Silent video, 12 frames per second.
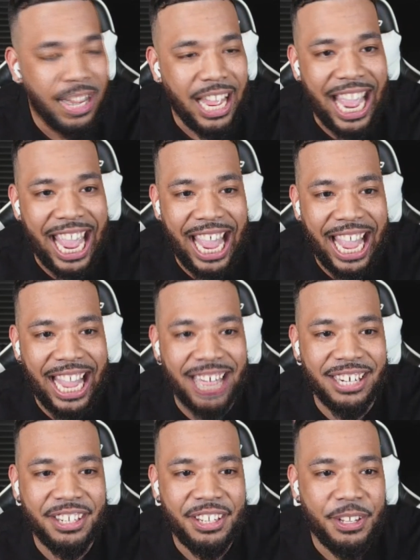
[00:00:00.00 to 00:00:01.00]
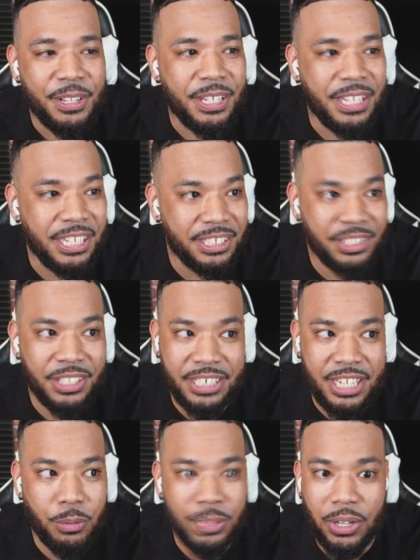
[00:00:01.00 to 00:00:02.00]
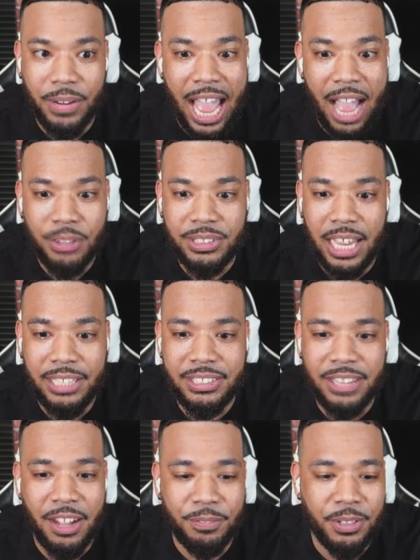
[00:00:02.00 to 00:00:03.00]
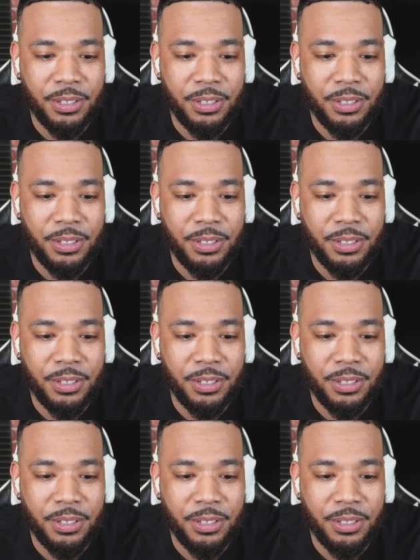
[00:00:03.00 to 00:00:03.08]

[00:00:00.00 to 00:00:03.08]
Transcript: and he's going to deal with all the outside stuff.